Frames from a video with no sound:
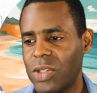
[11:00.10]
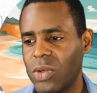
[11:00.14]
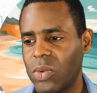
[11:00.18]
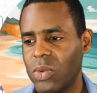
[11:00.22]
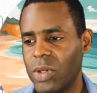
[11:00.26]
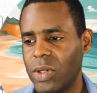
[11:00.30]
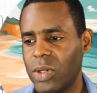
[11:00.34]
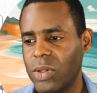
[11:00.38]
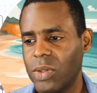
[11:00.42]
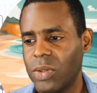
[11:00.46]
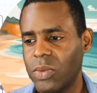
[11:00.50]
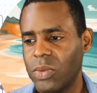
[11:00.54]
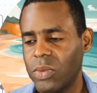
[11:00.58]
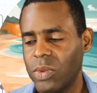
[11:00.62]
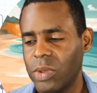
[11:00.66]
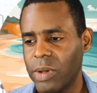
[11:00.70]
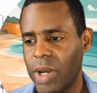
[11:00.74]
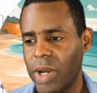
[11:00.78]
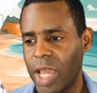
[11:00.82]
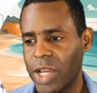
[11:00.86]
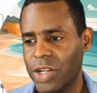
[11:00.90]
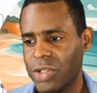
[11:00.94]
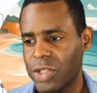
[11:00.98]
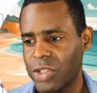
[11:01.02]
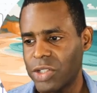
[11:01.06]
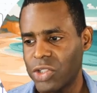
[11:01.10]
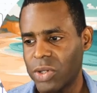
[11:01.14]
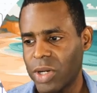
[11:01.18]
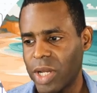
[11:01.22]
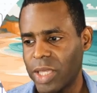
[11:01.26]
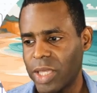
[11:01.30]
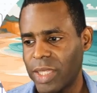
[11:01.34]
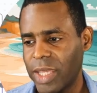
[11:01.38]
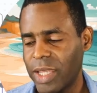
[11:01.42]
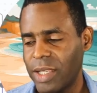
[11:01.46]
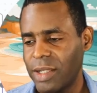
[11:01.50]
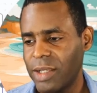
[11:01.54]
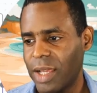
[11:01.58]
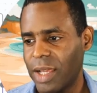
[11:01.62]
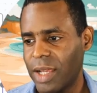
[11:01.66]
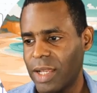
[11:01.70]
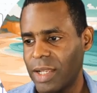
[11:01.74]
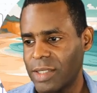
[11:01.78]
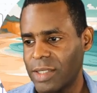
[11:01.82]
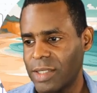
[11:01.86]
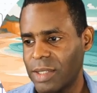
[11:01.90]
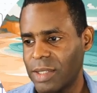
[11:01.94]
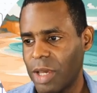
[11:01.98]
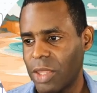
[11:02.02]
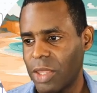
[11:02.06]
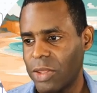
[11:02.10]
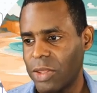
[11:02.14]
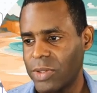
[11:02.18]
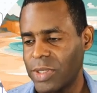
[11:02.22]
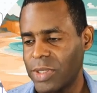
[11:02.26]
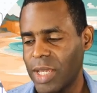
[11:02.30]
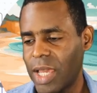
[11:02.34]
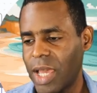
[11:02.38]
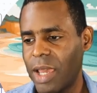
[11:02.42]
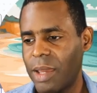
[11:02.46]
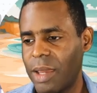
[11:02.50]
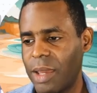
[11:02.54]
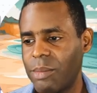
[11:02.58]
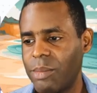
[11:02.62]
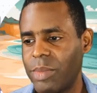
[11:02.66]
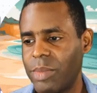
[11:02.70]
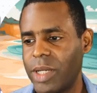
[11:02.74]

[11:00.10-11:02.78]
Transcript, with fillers: so we'll we'll actually try that uh, some other time.